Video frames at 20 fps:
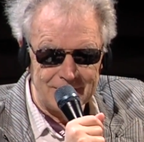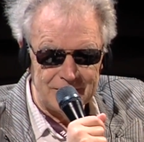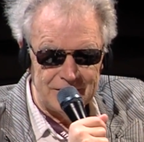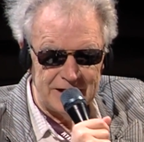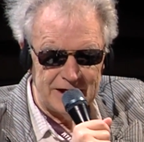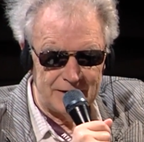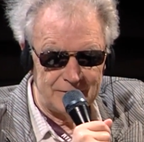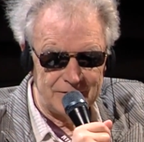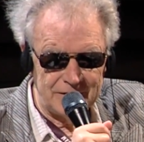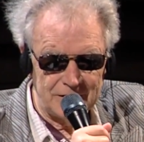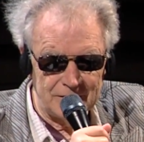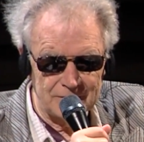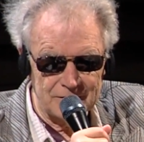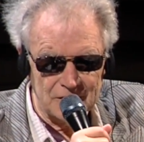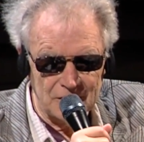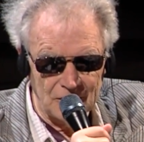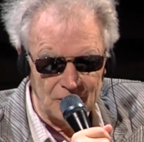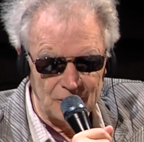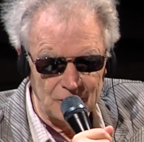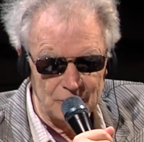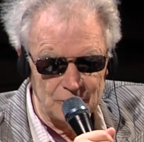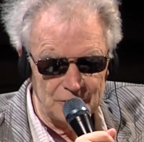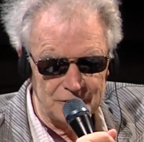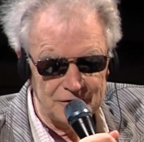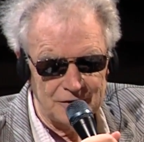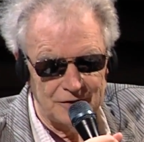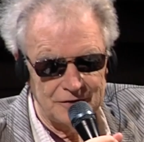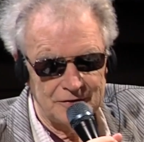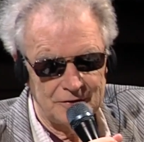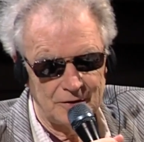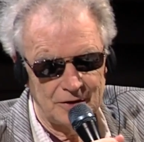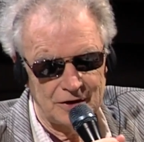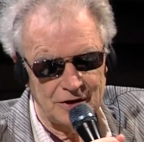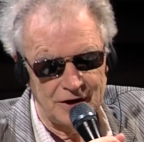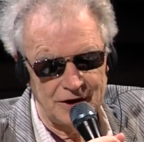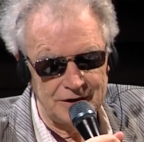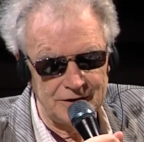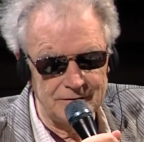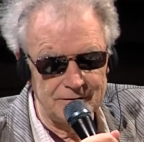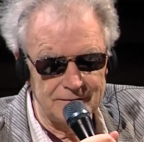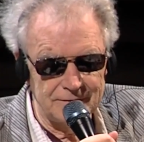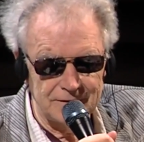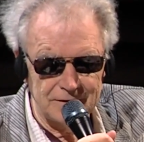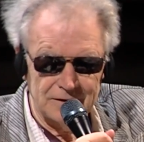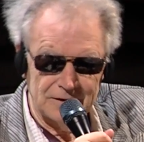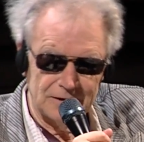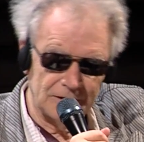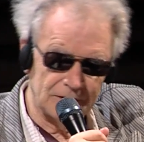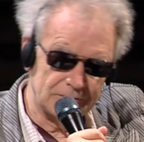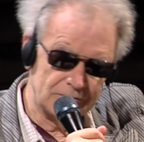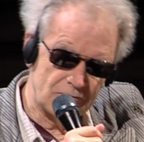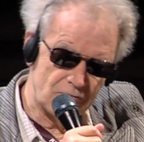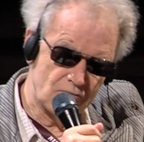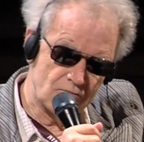the advent of color was also a kind of